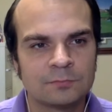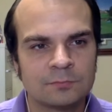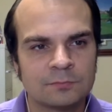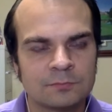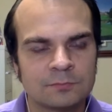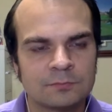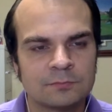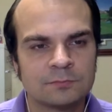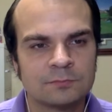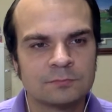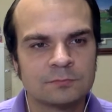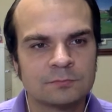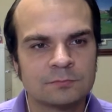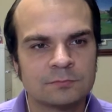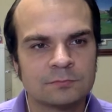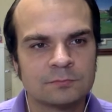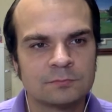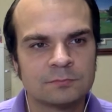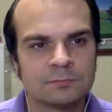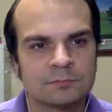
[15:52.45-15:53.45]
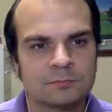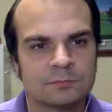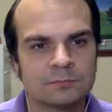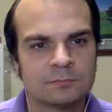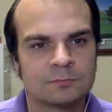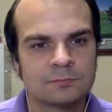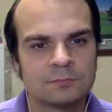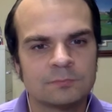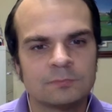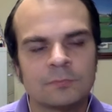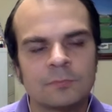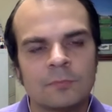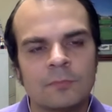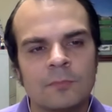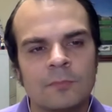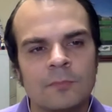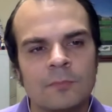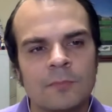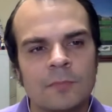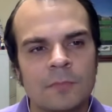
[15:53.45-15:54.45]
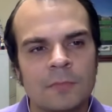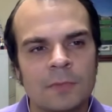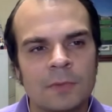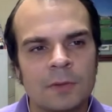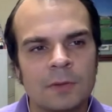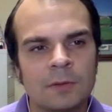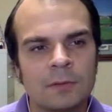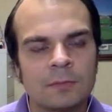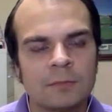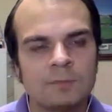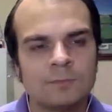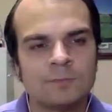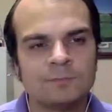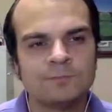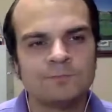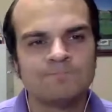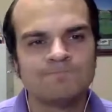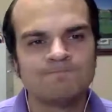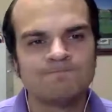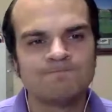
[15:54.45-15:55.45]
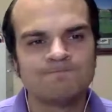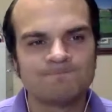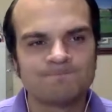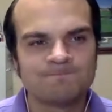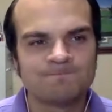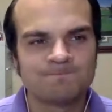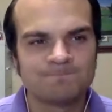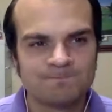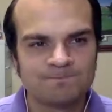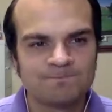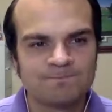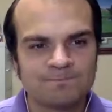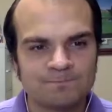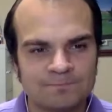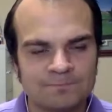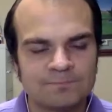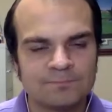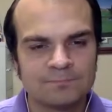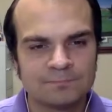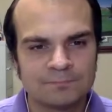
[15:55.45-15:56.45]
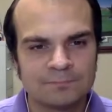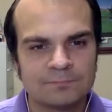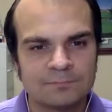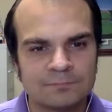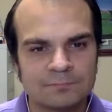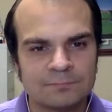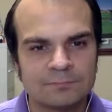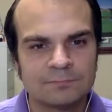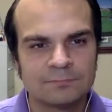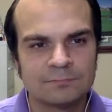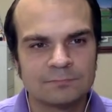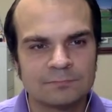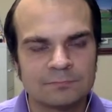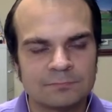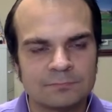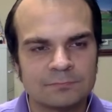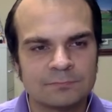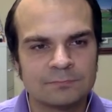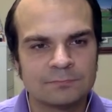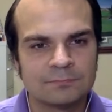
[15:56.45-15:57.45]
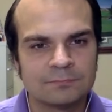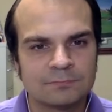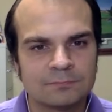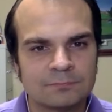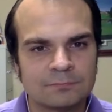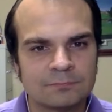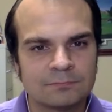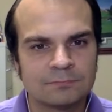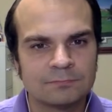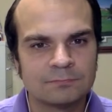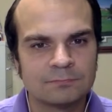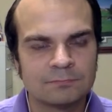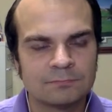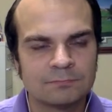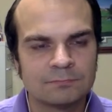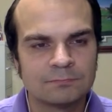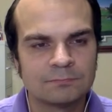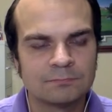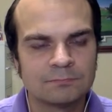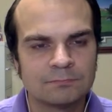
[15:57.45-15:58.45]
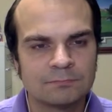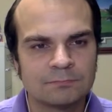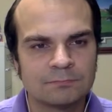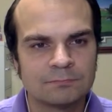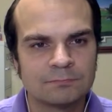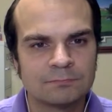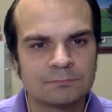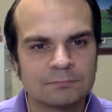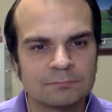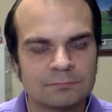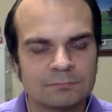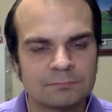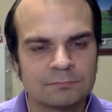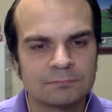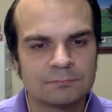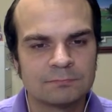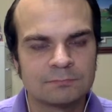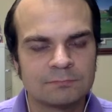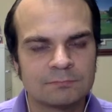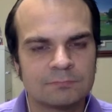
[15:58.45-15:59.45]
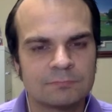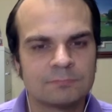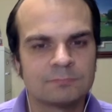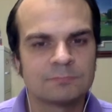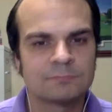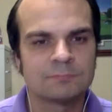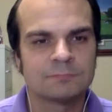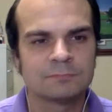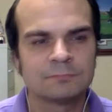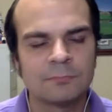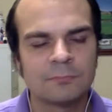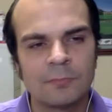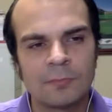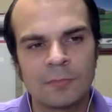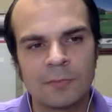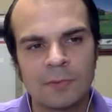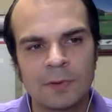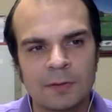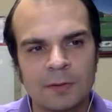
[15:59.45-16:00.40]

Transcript: This person isn't speaking.